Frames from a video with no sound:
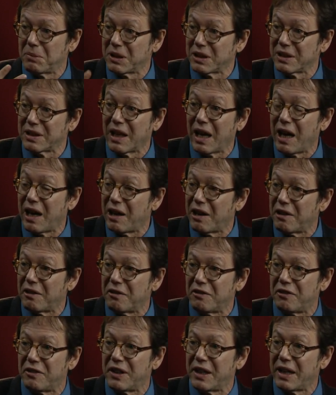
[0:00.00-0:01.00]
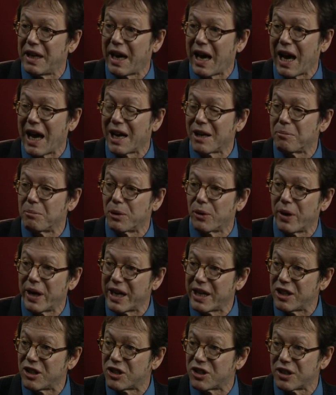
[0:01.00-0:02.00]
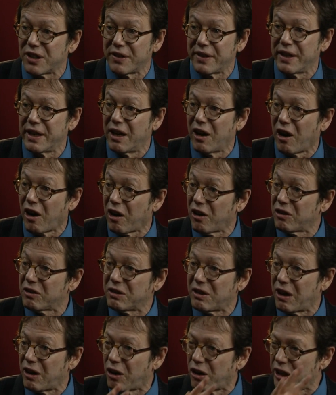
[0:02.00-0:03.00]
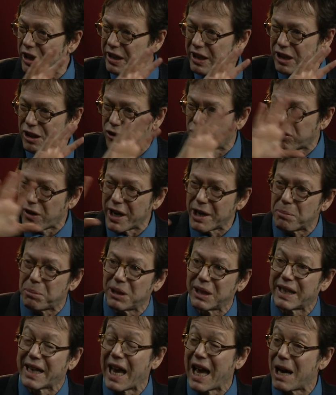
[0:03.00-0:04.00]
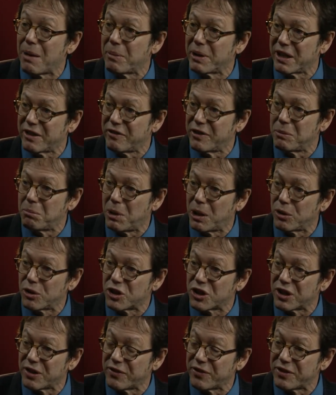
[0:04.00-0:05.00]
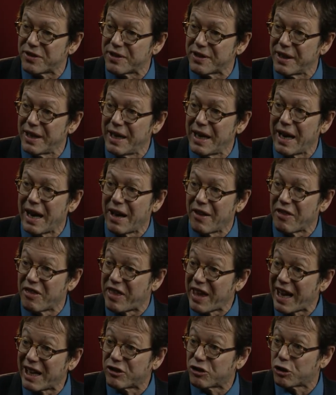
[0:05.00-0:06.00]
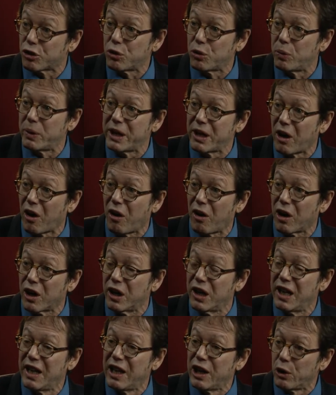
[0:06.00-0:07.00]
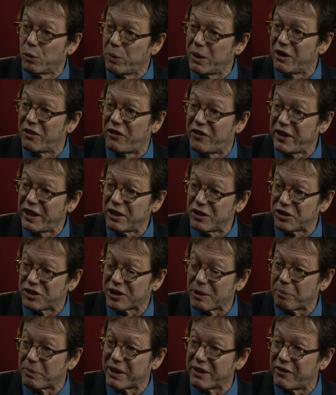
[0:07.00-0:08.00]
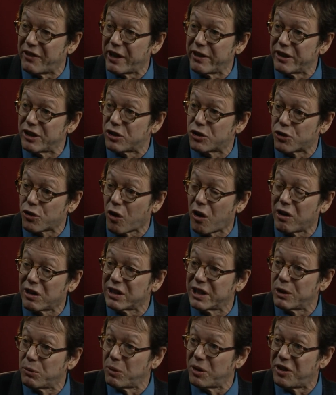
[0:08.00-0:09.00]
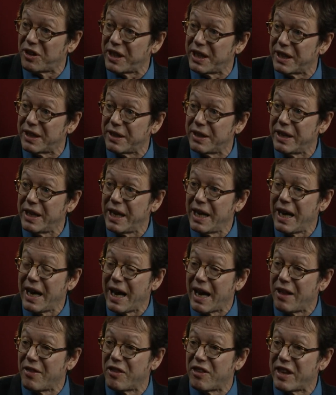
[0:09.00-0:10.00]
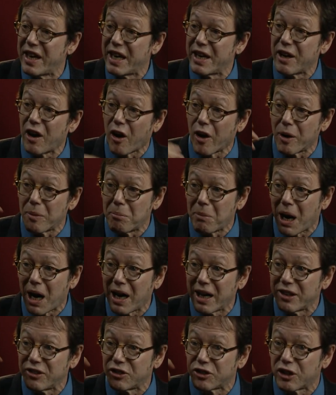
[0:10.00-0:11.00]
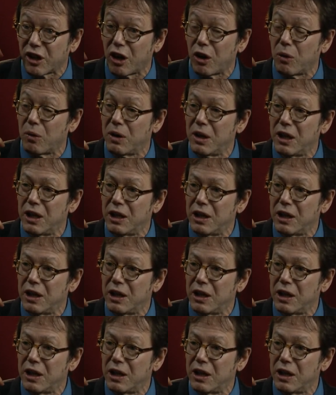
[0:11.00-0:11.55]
love, admiration, all an incredible gamut of emotions. And that's who we are. We feel something very strongly within, and then our minds go